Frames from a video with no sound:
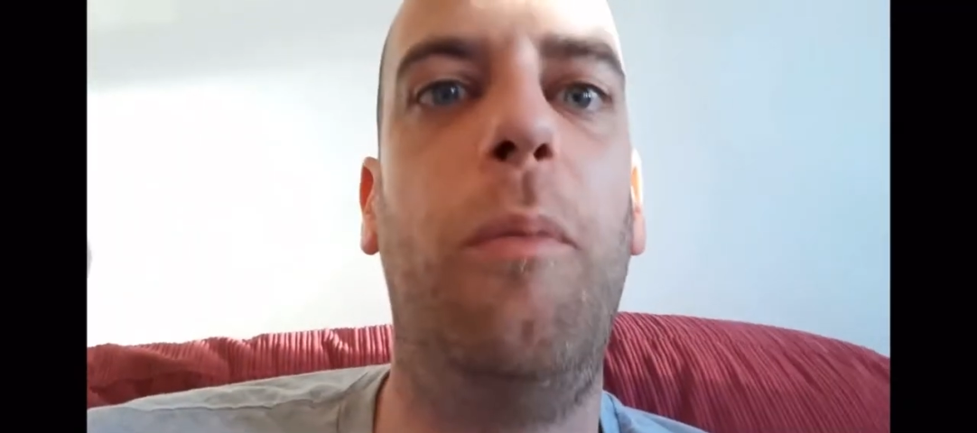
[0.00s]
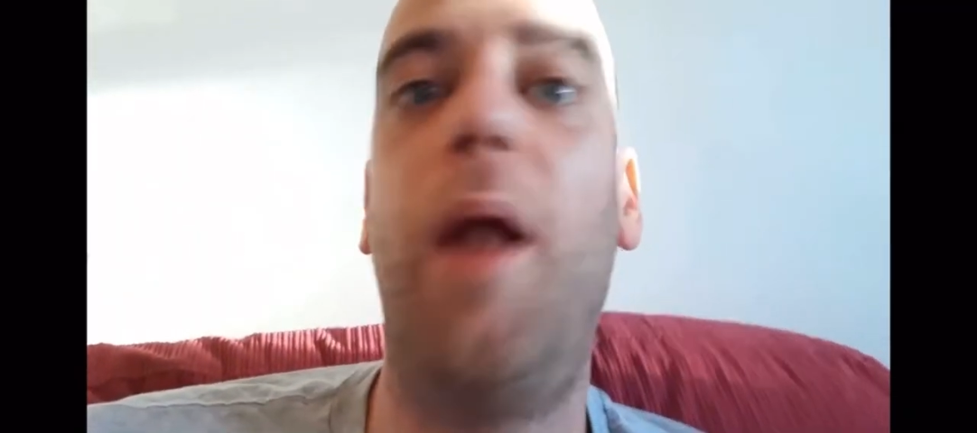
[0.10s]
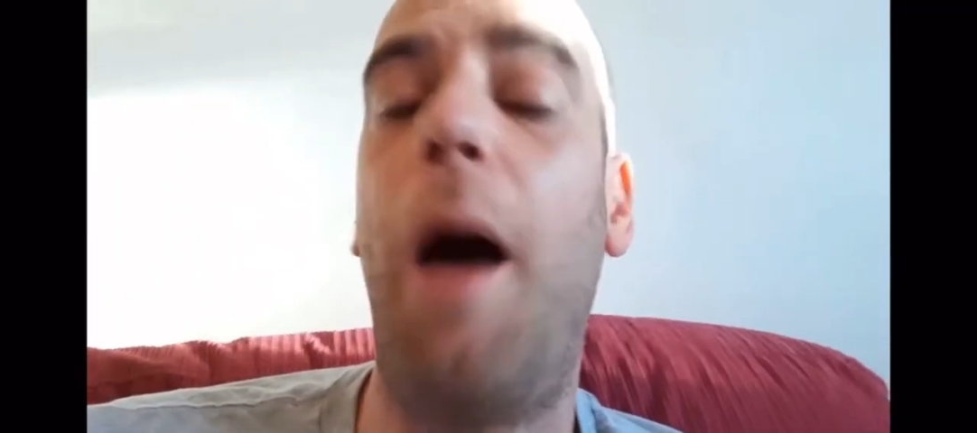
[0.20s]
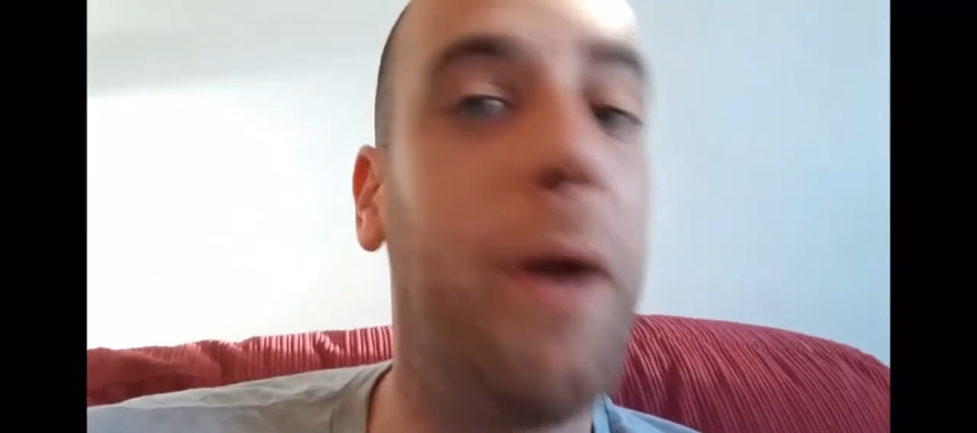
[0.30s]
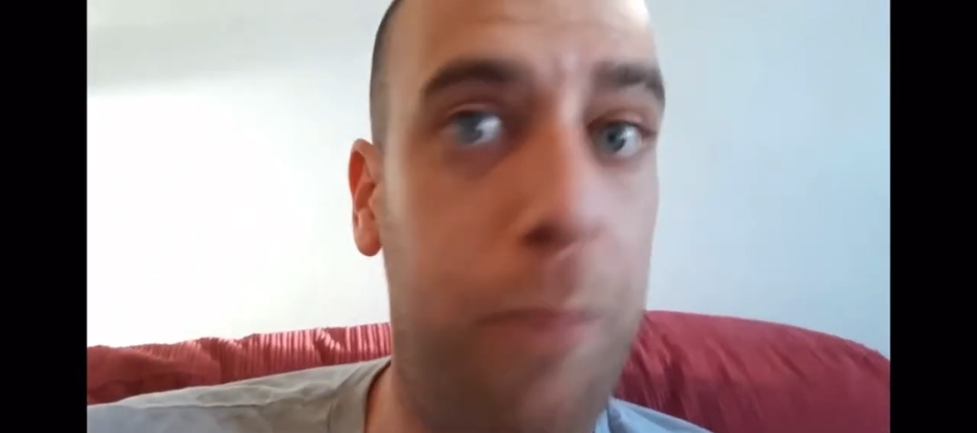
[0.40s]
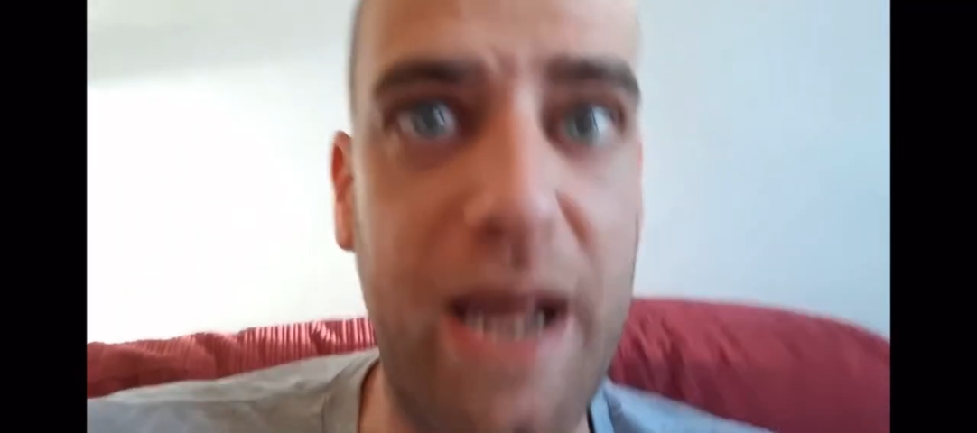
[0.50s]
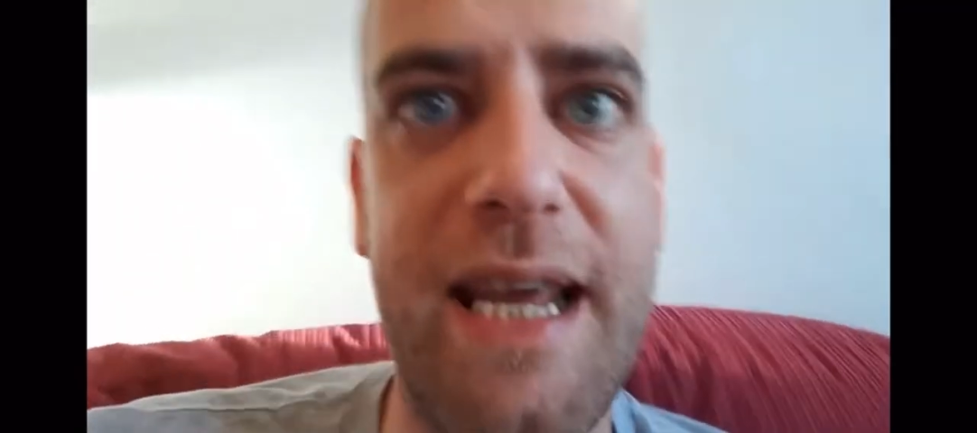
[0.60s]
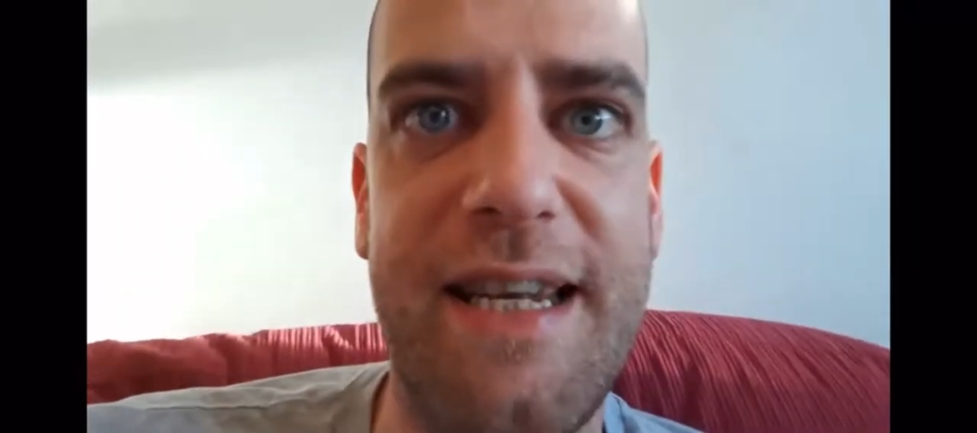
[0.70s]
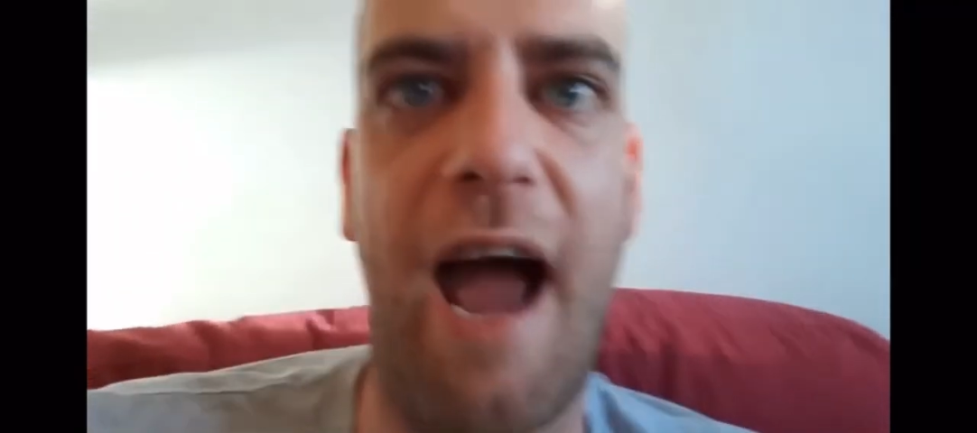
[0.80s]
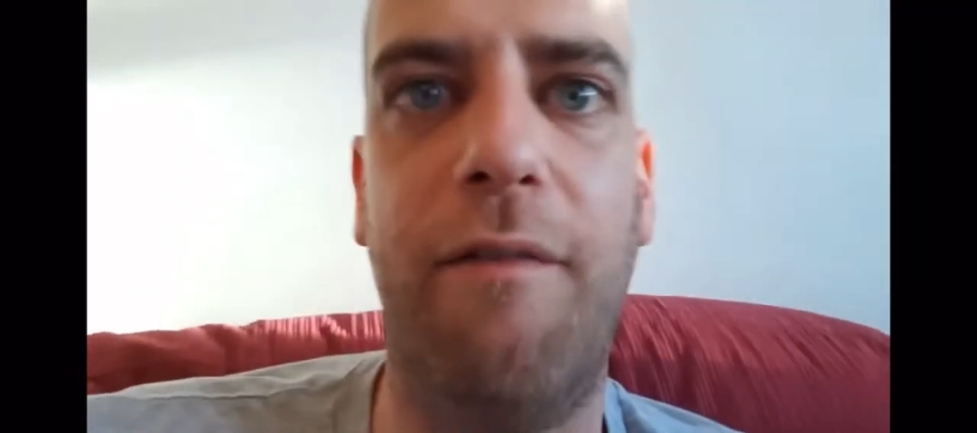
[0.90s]
but I'm going to break
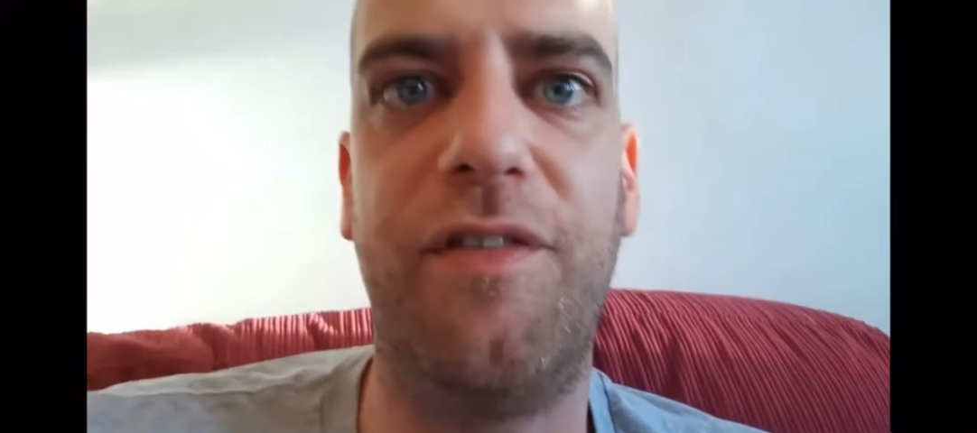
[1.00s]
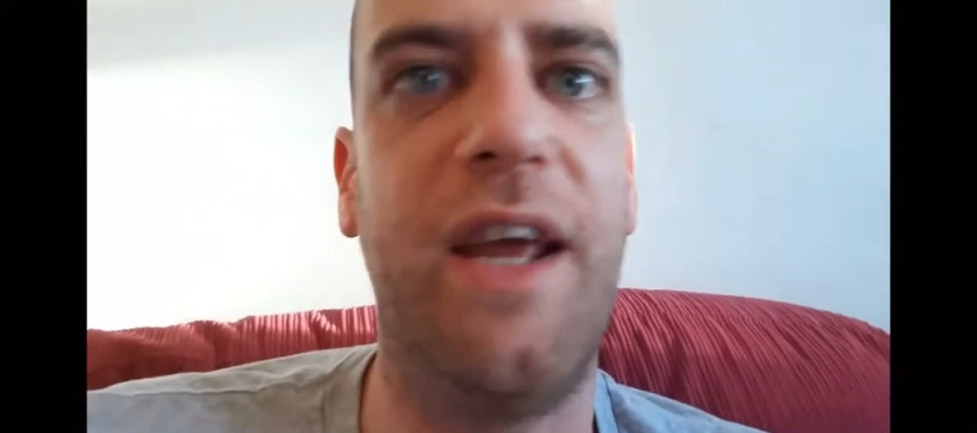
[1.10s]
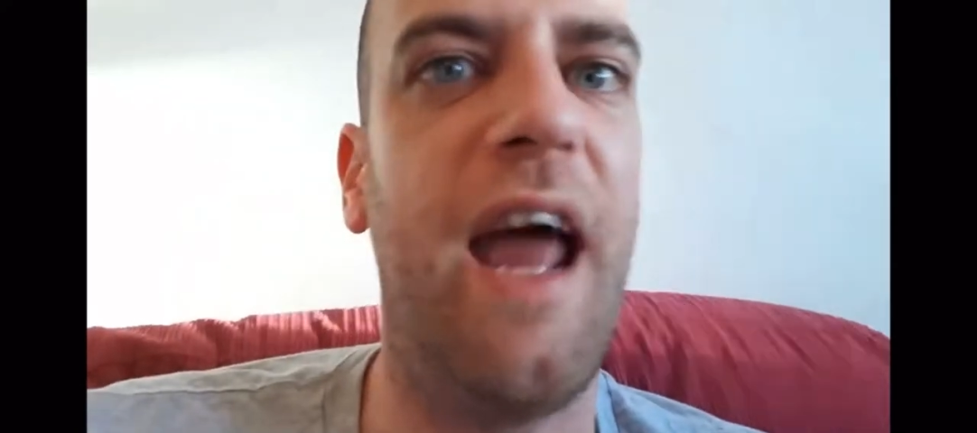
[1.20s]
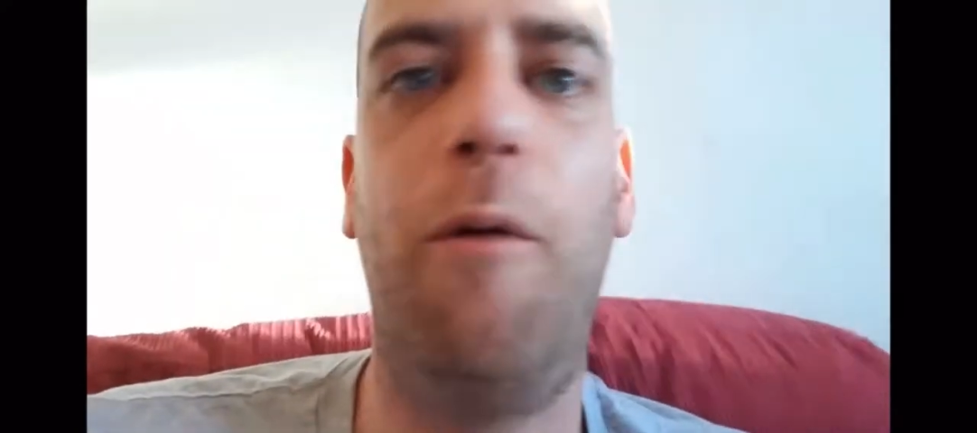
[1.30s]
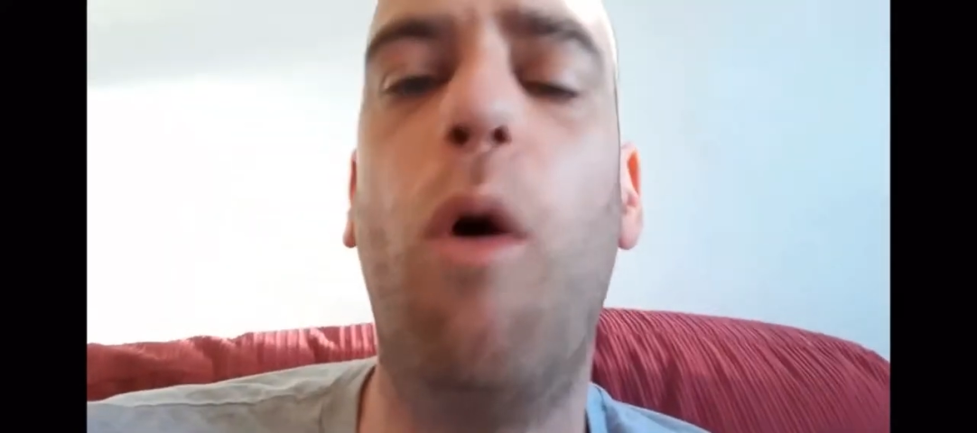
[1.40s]
it down for you now.